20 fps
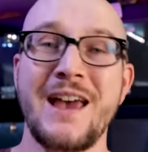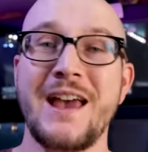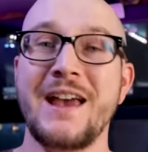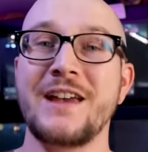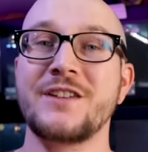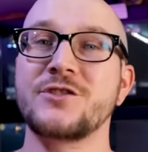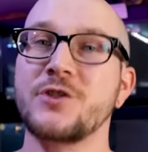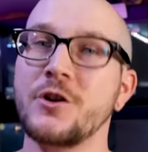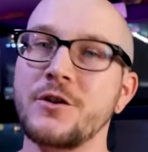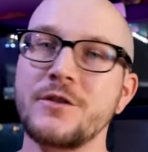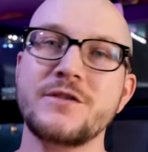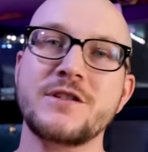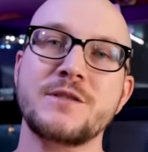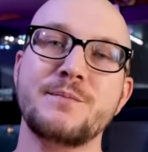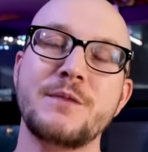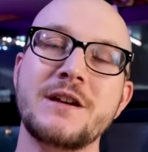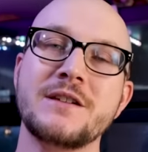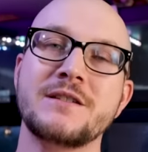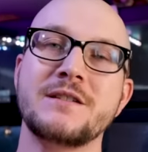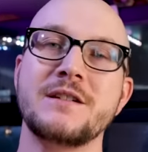a certain
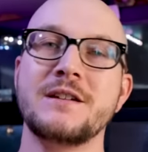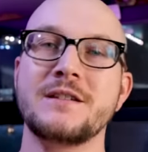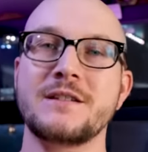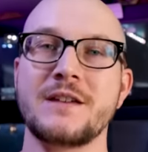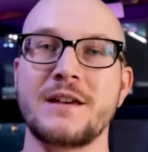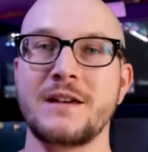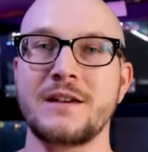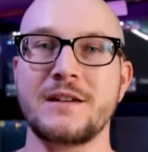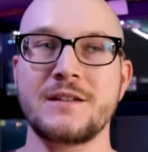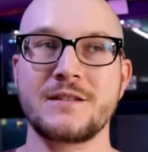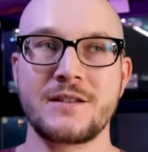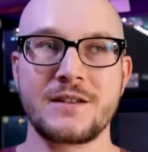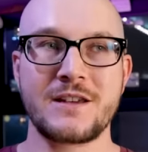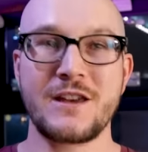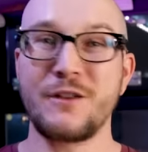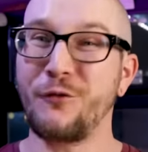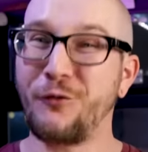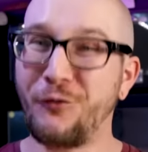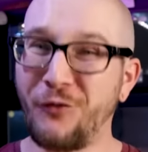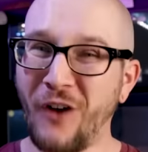species is
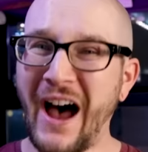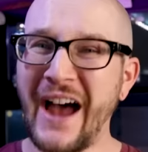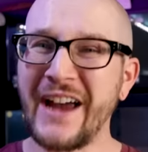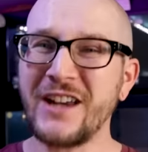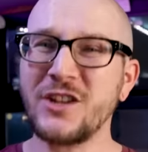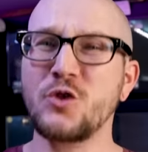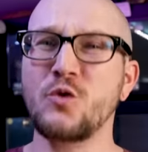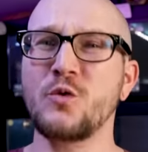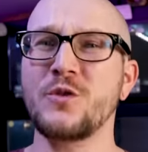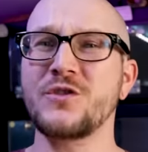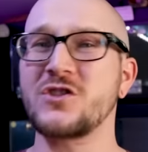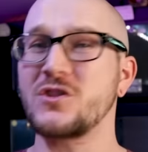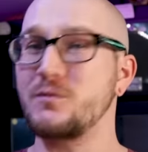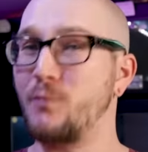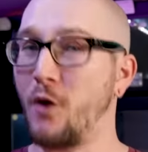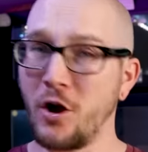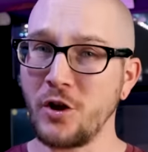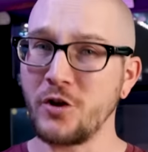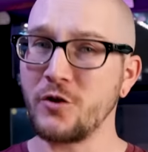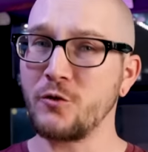confined to a
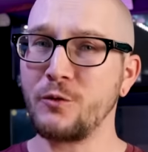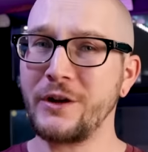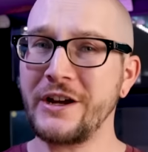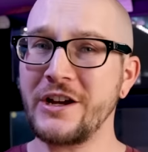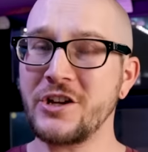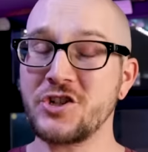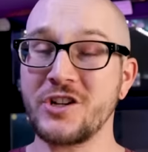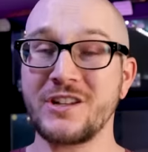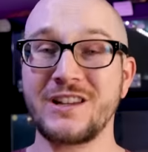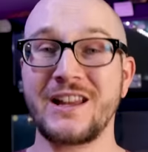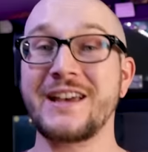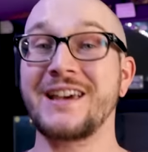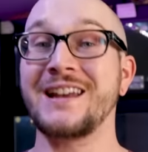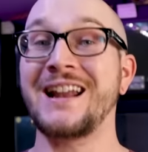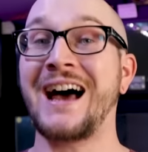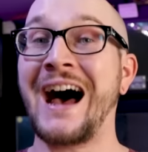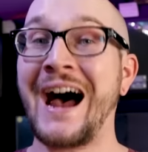smaller region like an